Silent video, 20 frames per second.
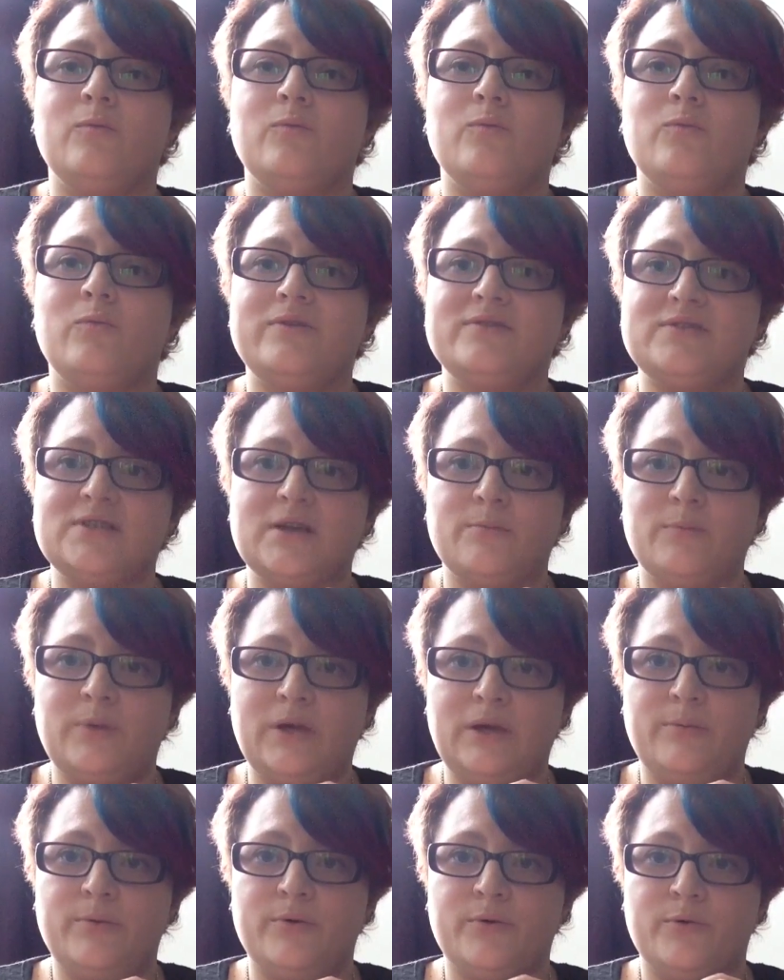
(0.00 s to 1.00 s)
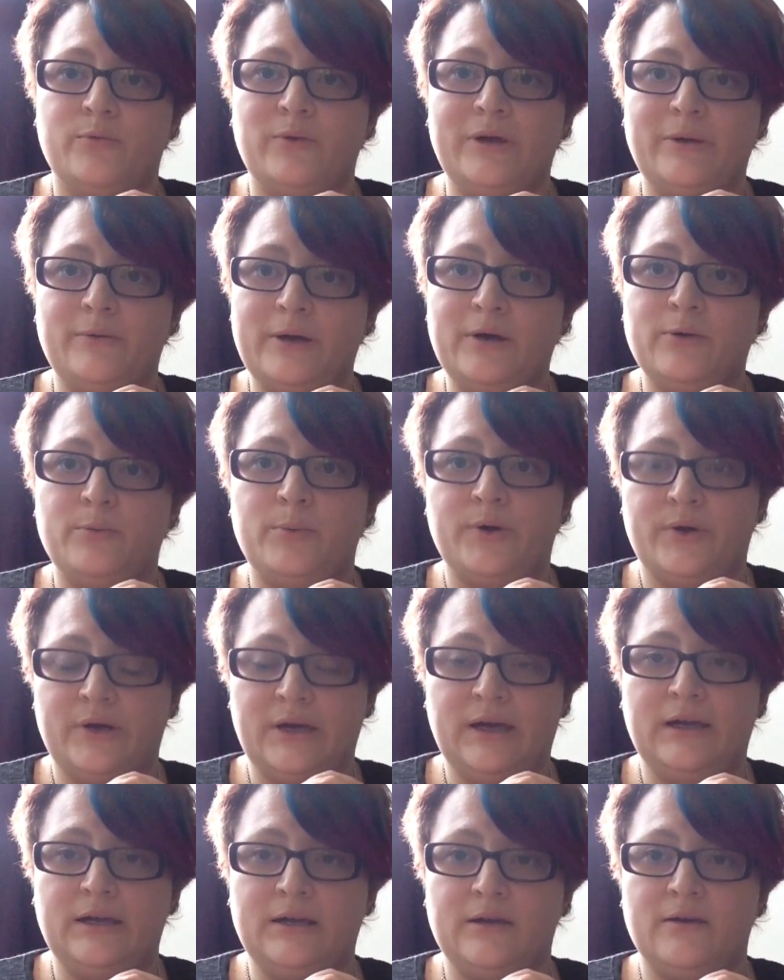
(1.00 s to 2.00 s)
with some people we will put
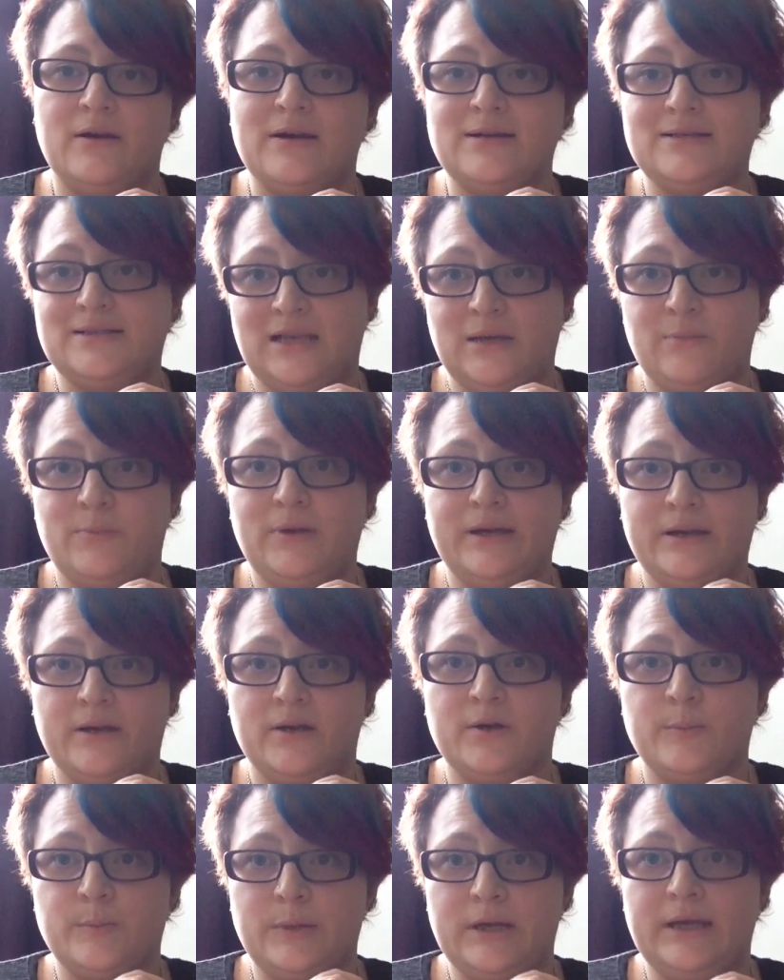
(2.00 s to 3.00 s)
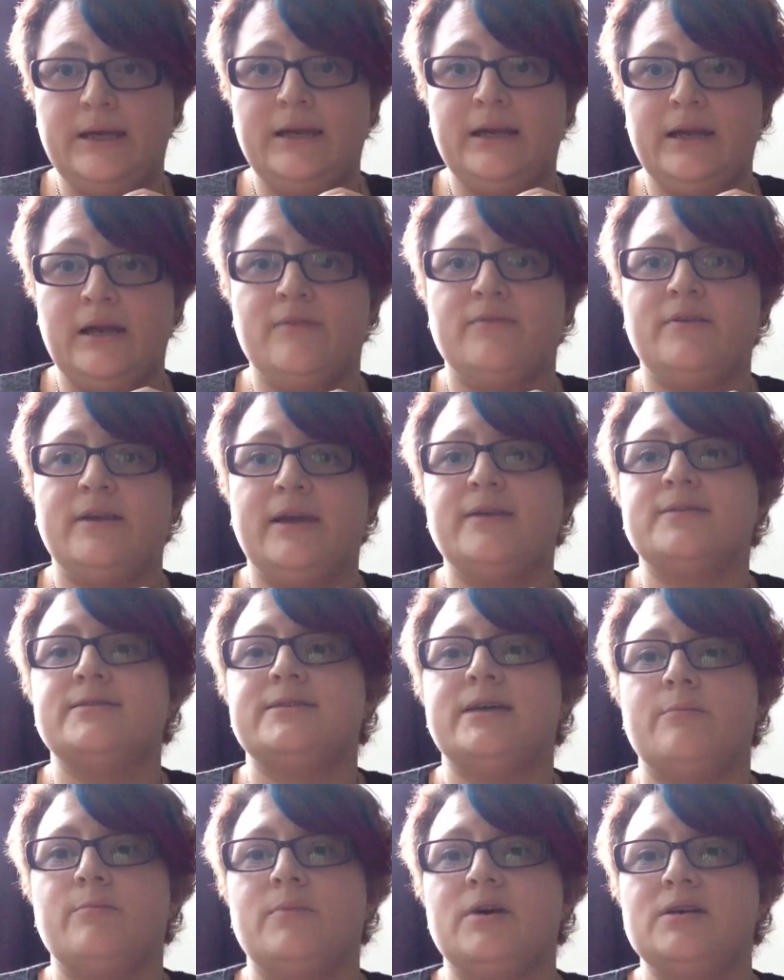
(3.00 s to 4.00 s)
in "I deeply and completely love and
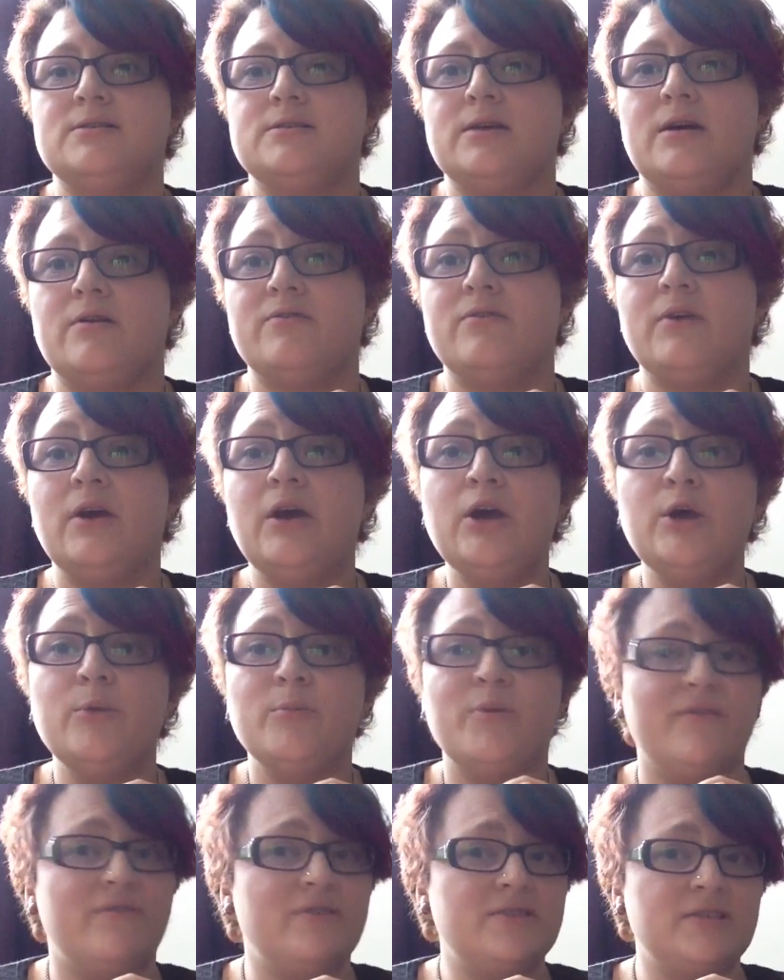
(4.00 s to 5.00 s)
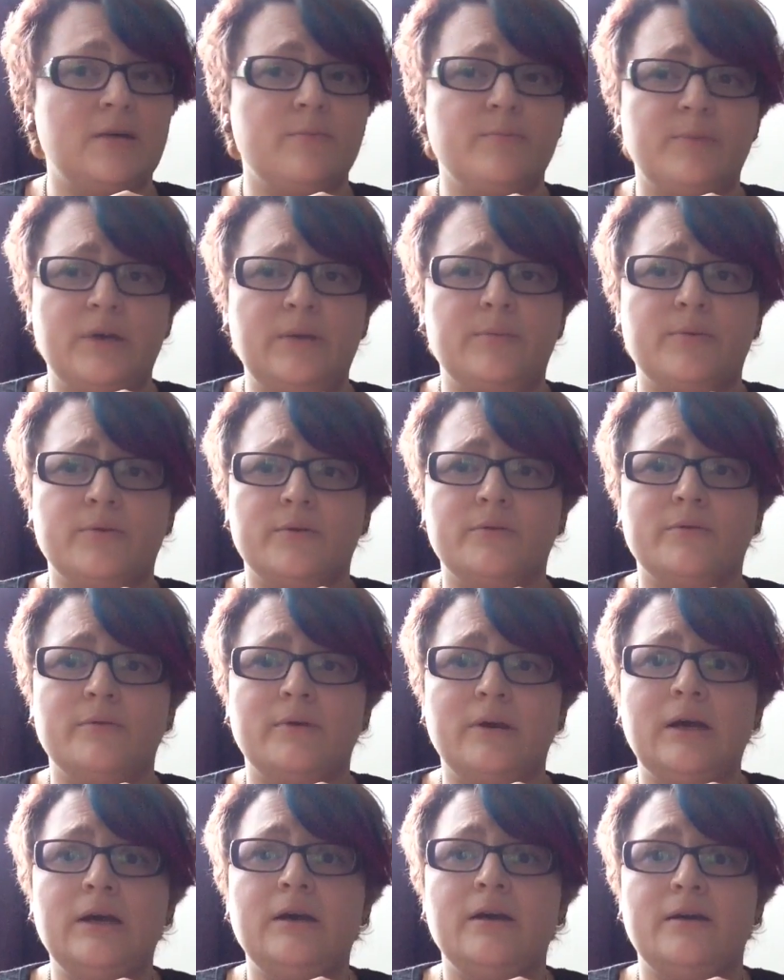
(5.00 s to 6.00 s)
accept myself," but for some
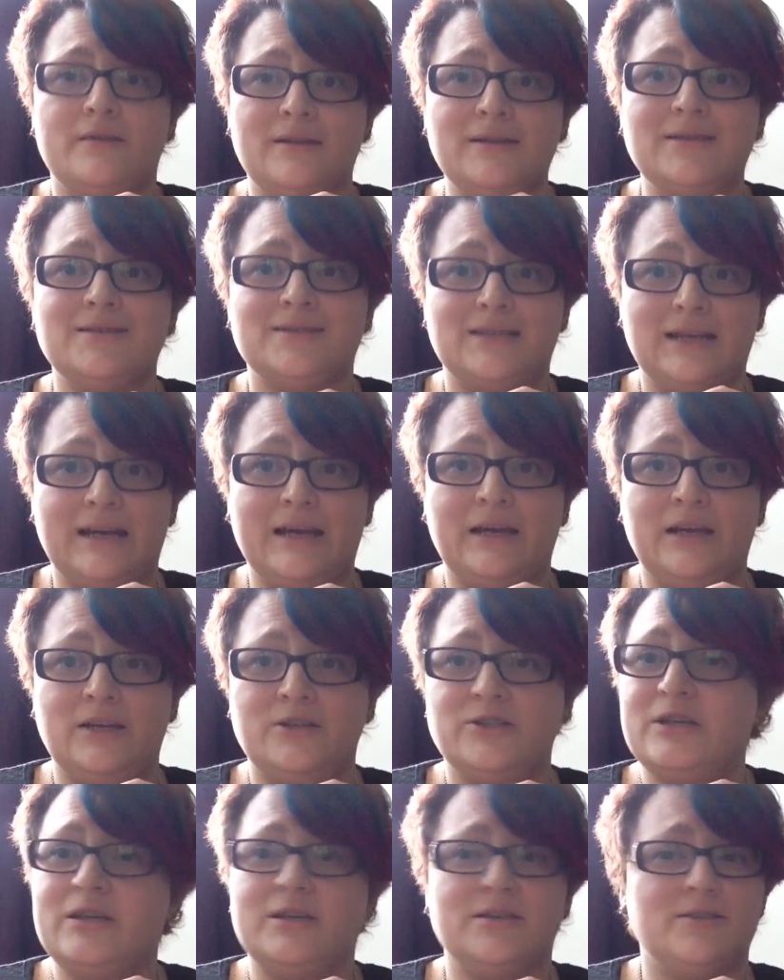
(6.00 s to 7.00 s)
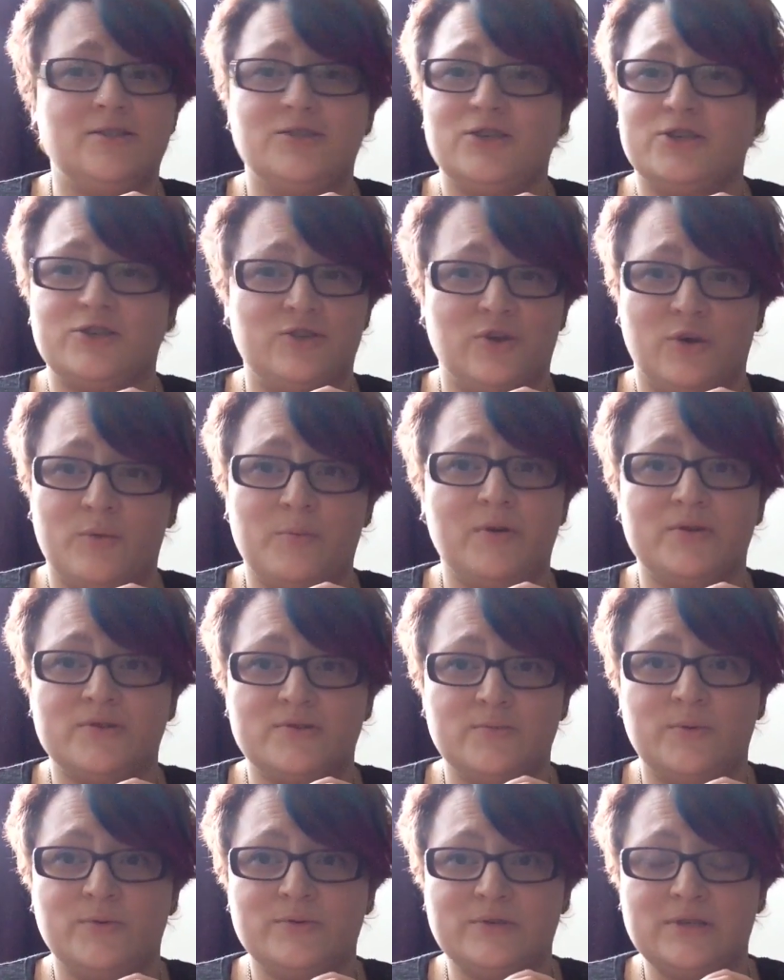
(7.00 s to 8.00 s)
people at this stage it's just not
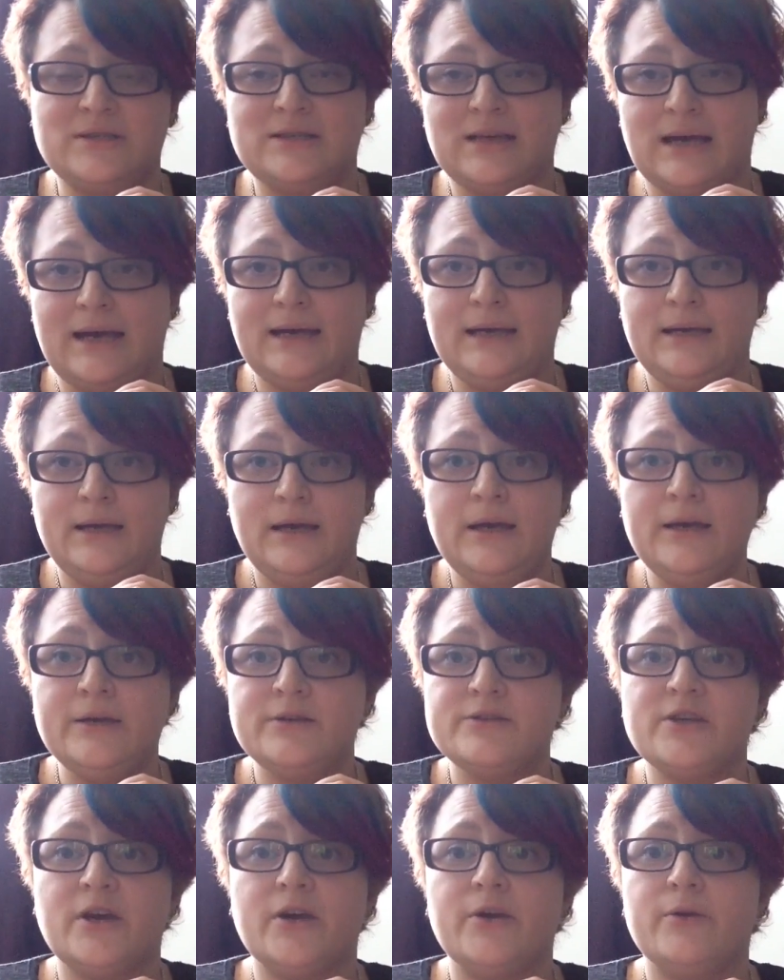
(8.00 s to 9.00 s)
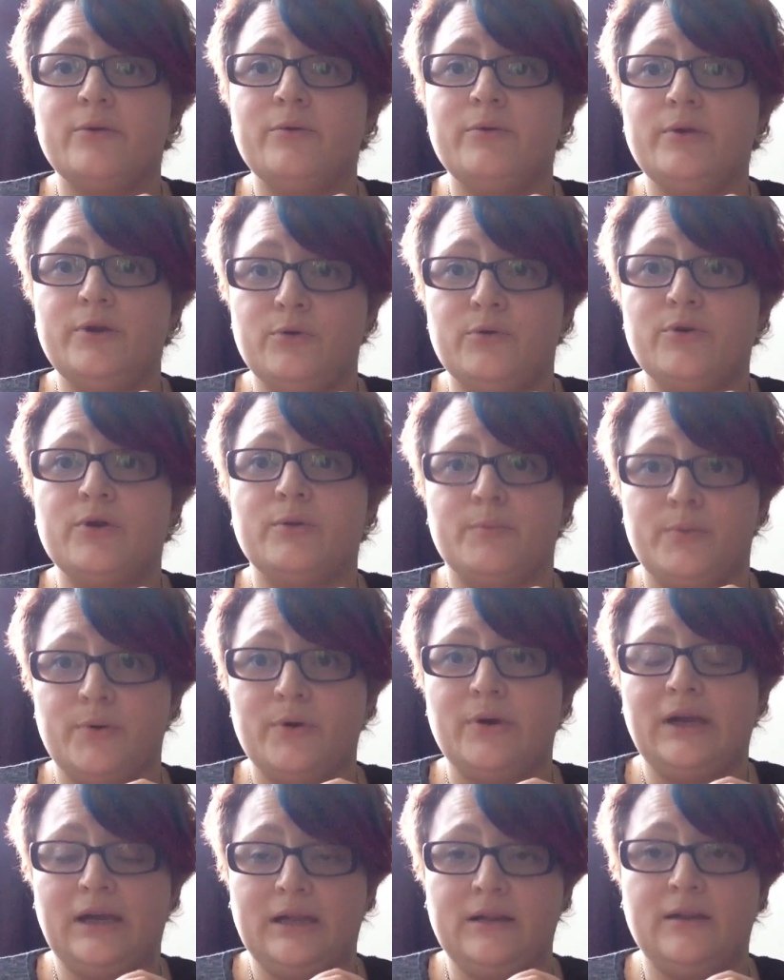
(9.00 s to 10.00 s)
possible to say, so you can
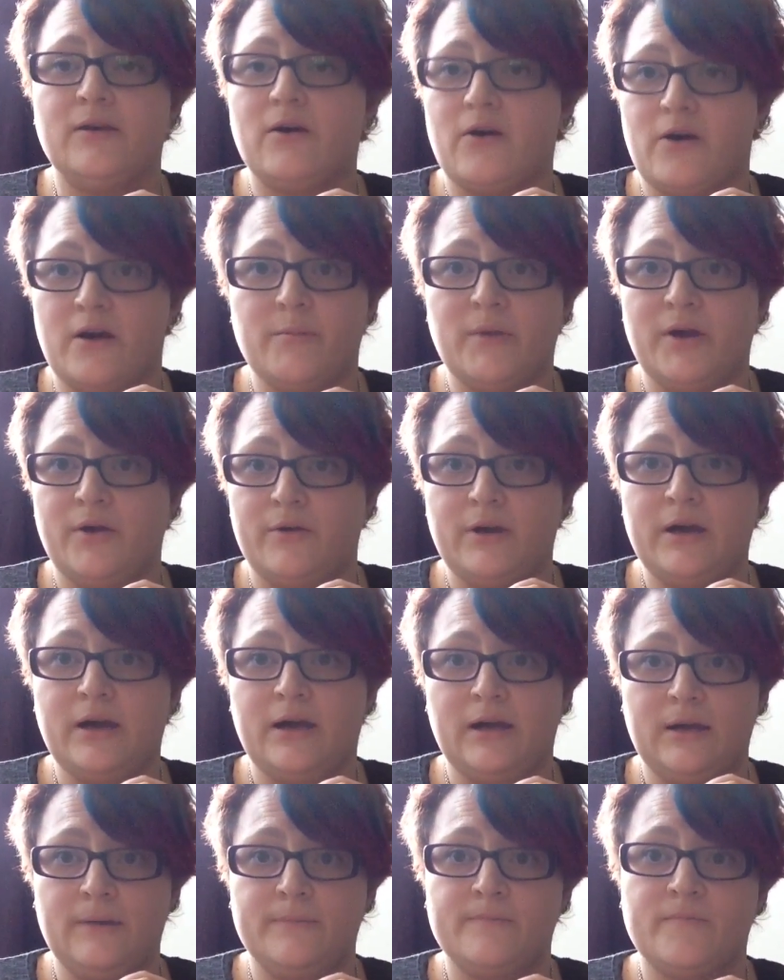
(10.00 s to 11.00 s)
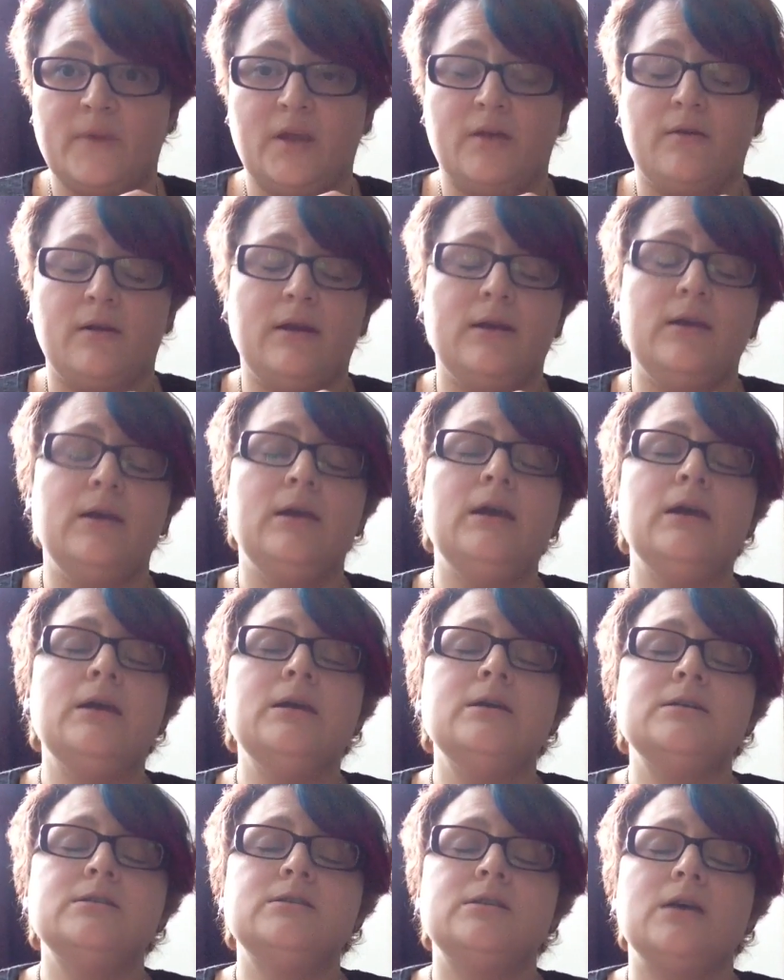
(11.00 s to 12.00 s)
put in that "I'm okay." Okay,
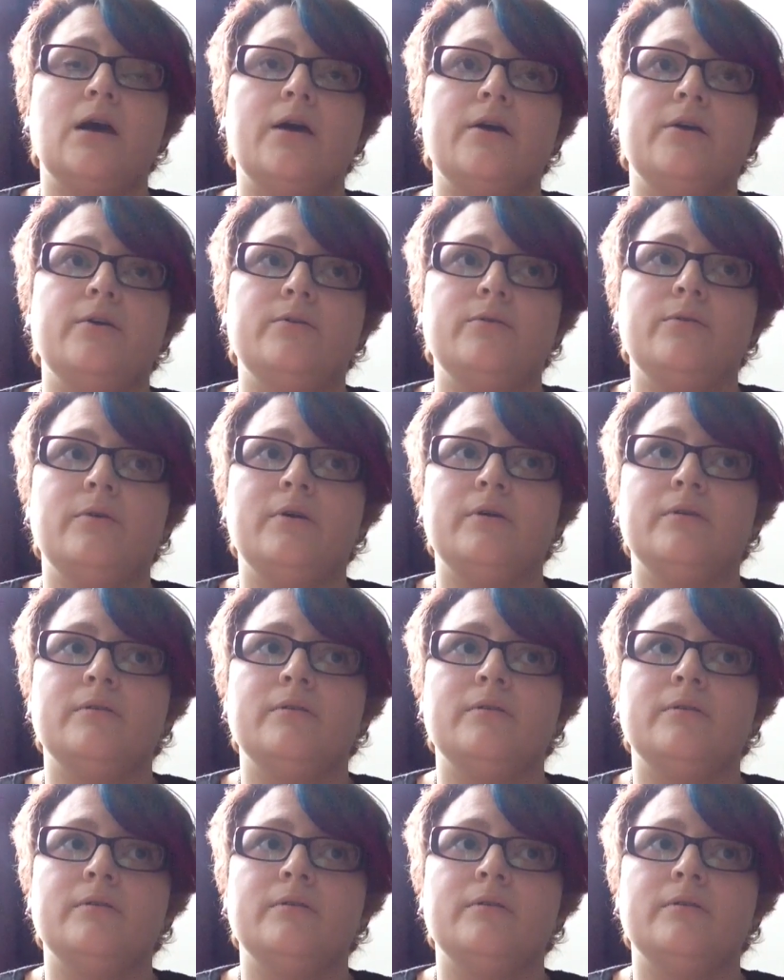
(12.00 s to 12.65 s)
so